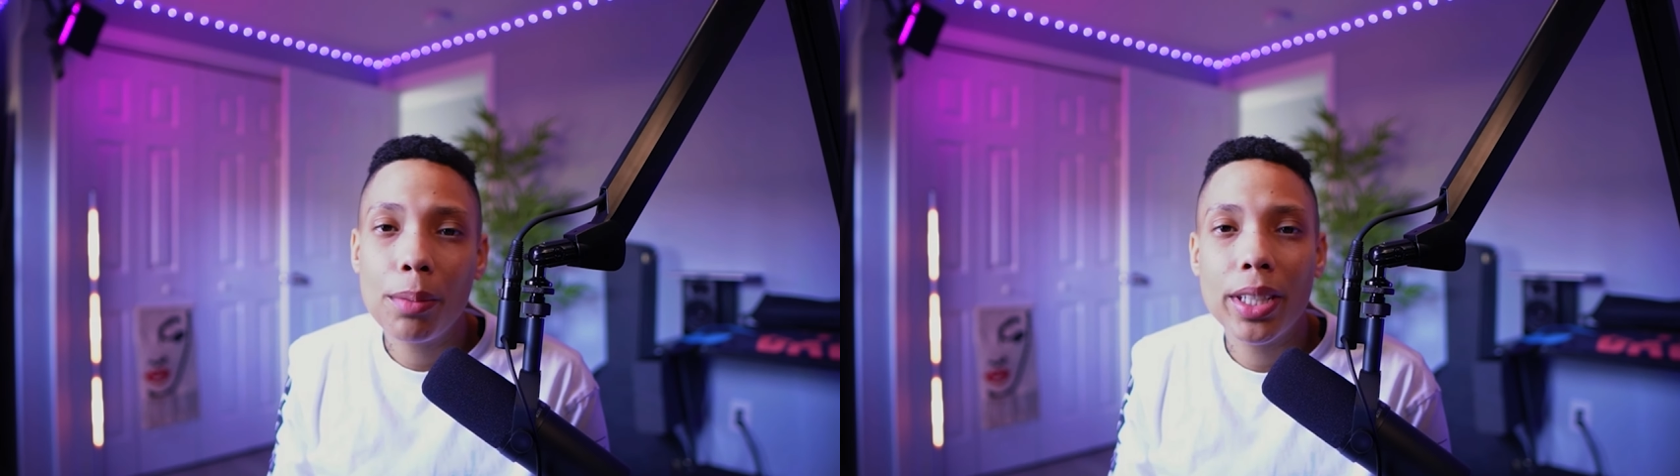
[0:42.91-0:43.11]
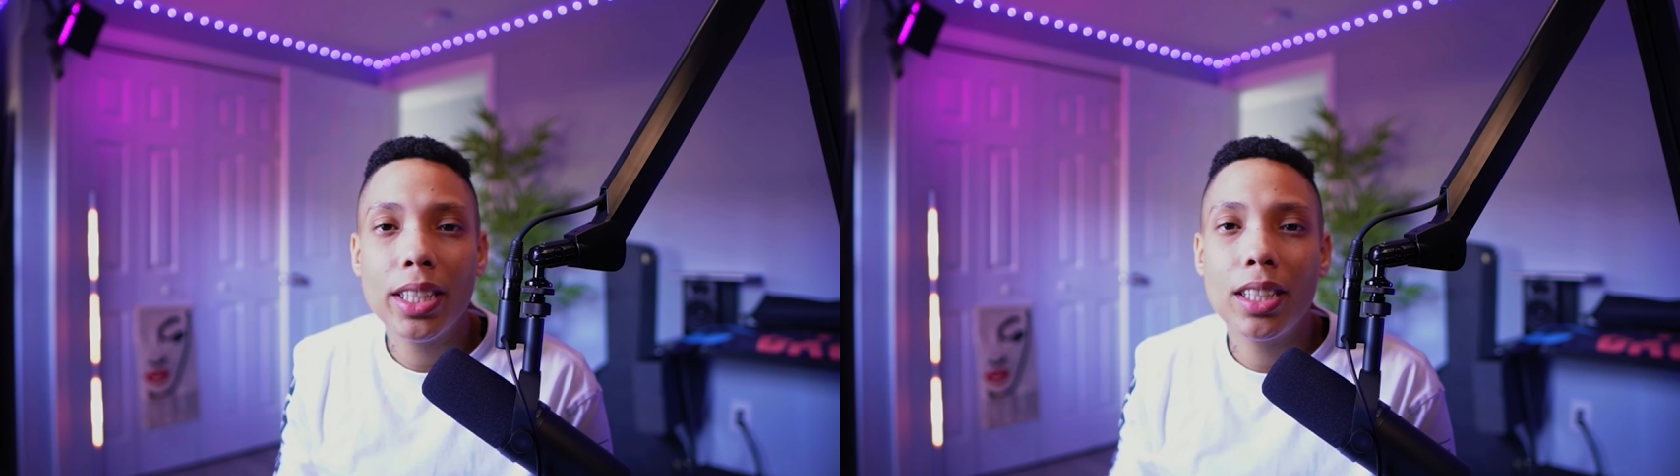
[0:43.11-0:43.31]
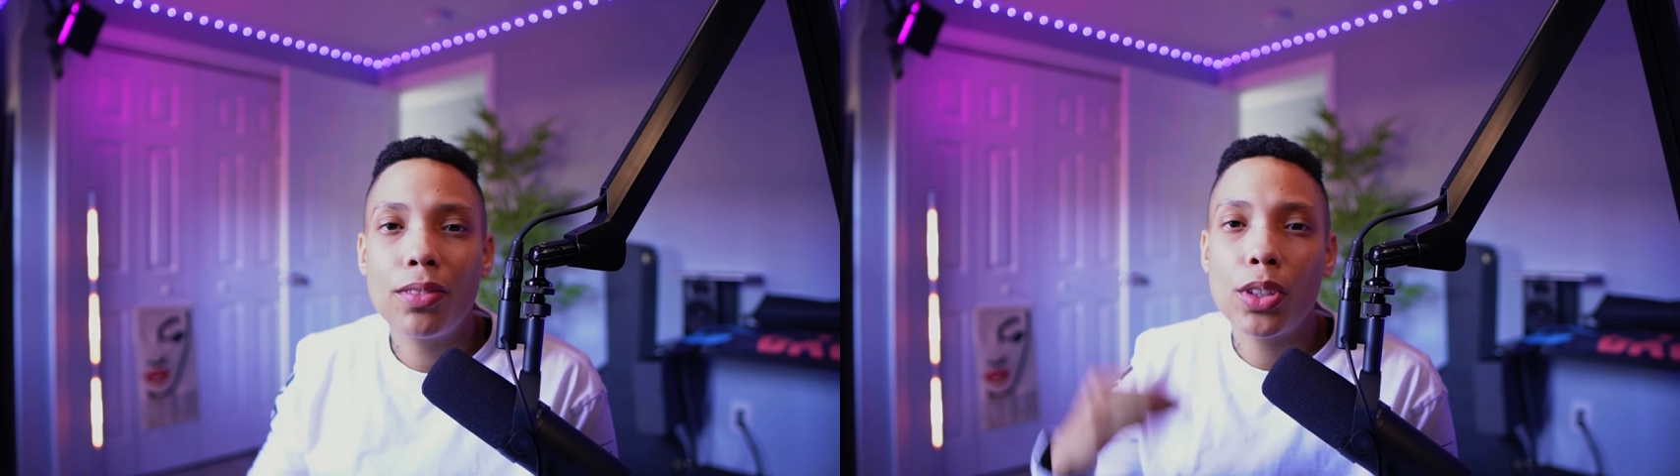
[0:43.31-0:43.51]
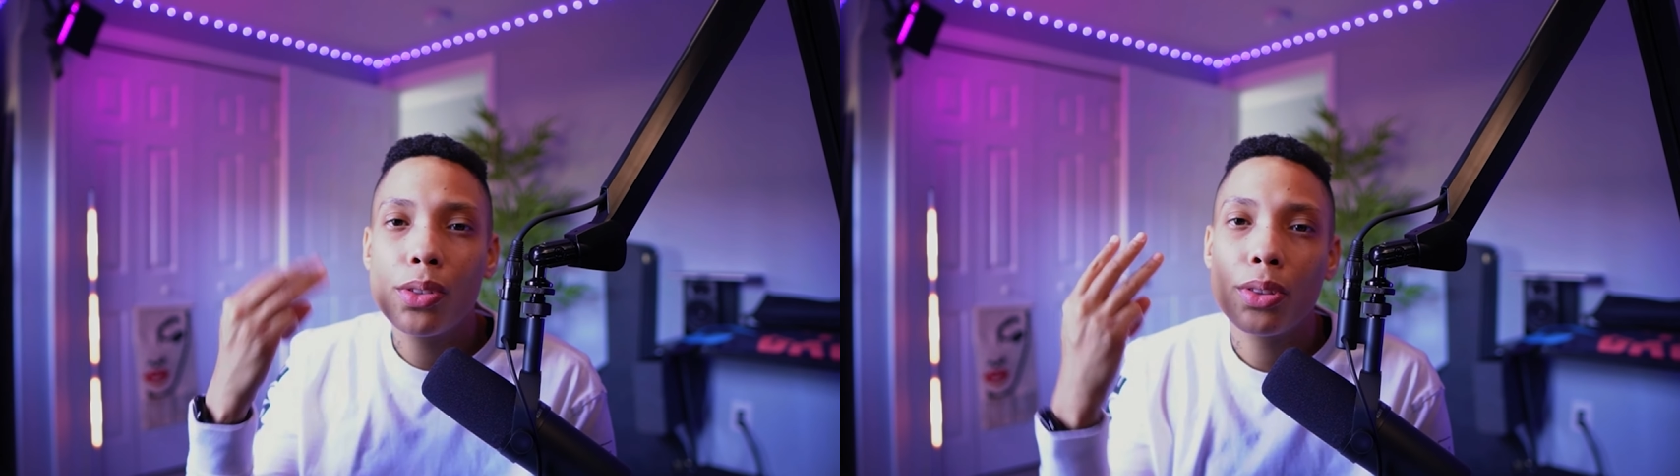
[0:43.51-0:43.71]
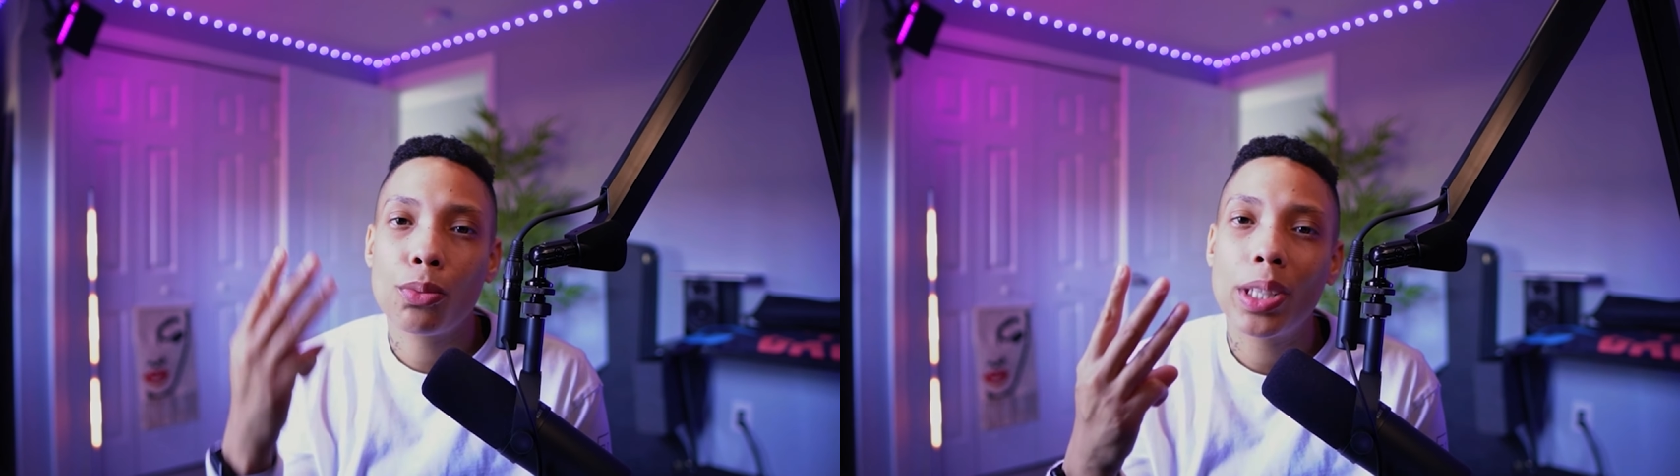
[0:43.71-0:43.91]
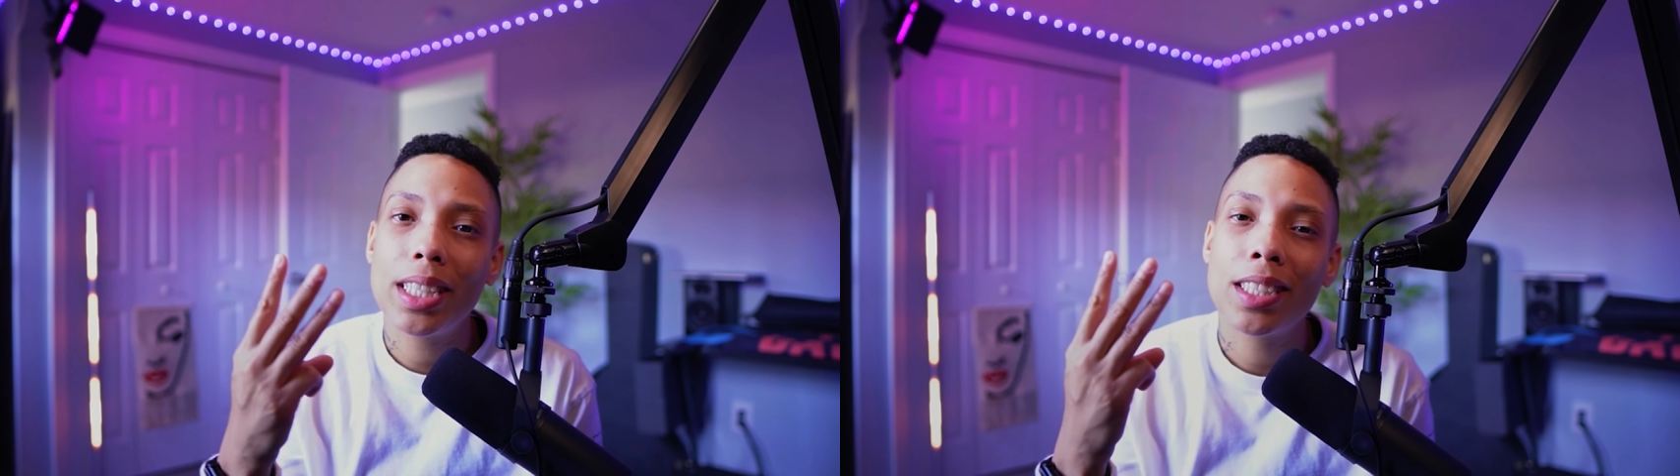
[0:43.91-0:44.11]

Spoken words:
I'm going to give you 3